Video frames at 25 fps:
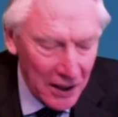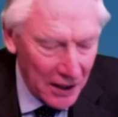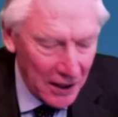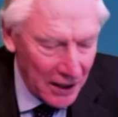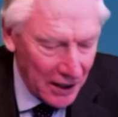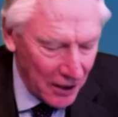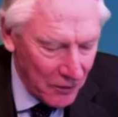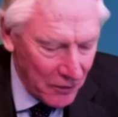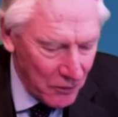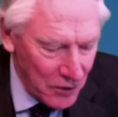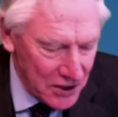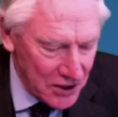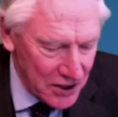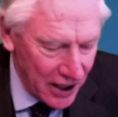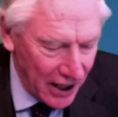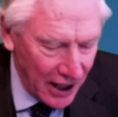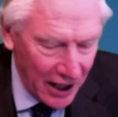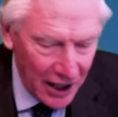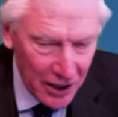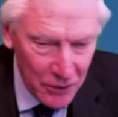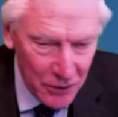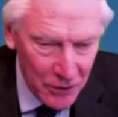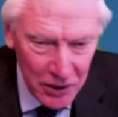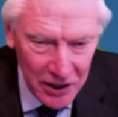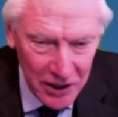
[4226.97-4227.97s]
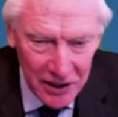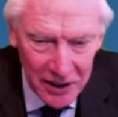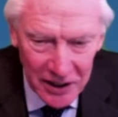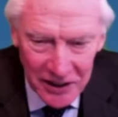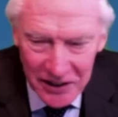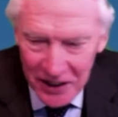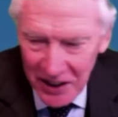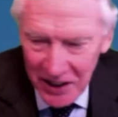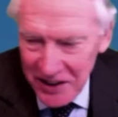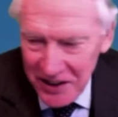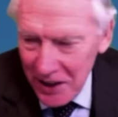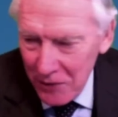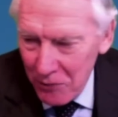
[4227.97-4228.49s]
Mr. Hyde, as
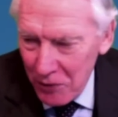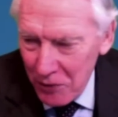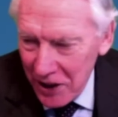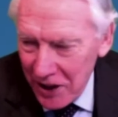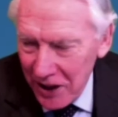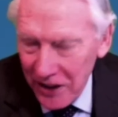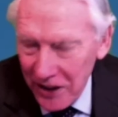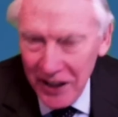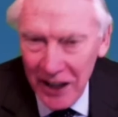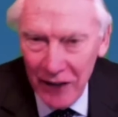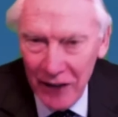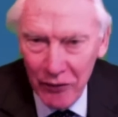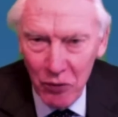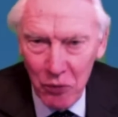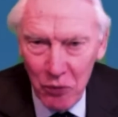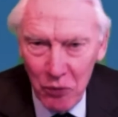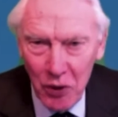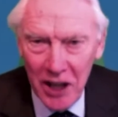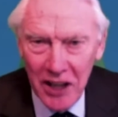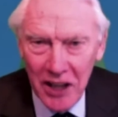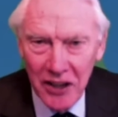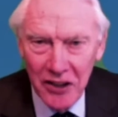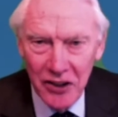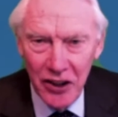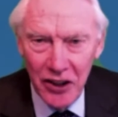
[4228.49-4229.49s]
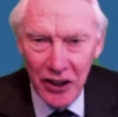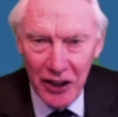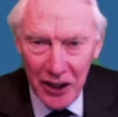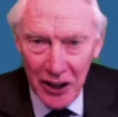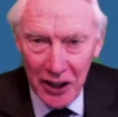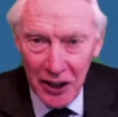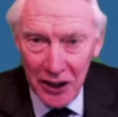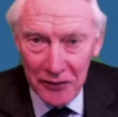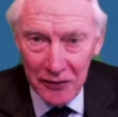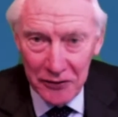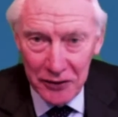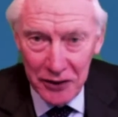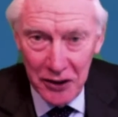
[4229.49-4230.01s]
I said, we're going to have a break during the
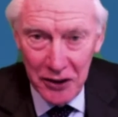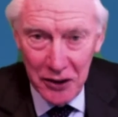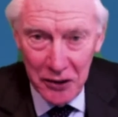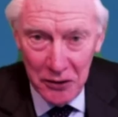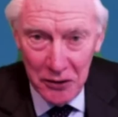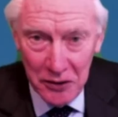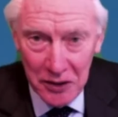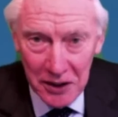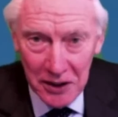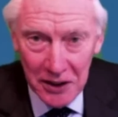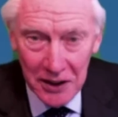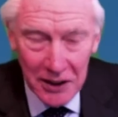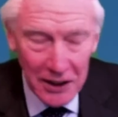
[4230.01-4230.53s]
afternoon.